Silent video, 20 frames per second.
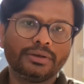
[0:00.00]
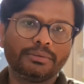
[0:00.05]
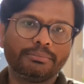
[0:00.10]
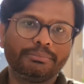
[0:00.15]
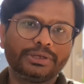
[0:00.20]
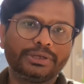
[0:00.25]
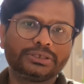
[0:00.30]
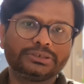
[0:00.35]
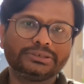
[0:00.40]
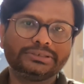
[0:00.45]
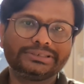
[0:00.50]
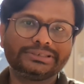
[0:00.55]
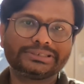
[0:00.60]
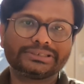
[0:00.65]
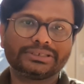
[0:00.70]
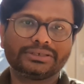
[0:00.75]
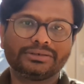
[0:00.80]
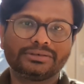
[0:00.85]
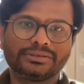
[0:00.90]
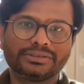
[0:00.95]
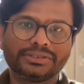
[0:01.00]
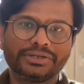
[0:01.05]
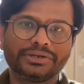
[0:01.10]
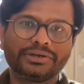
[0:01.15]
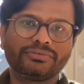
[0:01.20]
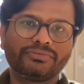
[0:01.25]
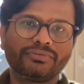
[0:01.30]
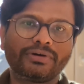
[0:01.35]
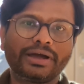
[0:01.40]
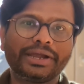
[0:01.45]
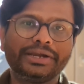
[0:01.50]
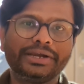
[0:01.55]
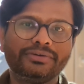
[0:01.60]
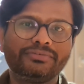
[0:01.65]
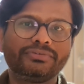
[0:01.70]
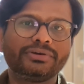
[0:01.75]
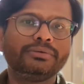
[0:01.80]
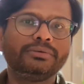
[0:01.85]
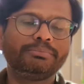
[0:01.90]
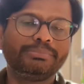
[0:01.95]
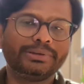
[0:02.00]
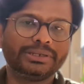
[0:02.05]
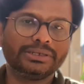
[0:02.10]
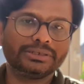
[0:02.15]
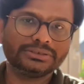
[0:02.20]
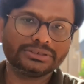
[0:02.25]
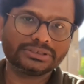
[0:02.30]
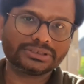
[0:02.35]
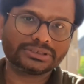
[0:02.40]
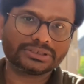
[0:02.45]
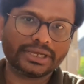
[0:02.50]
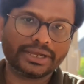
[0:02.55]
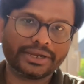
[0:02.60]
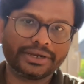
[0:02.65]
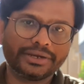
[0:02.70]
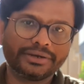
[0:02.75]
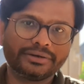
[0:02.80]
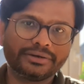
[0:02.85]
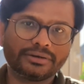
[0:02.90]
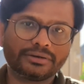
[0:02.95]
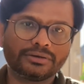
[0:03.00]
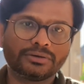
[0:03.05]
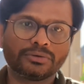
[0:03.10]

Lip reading: because there are five different pillars and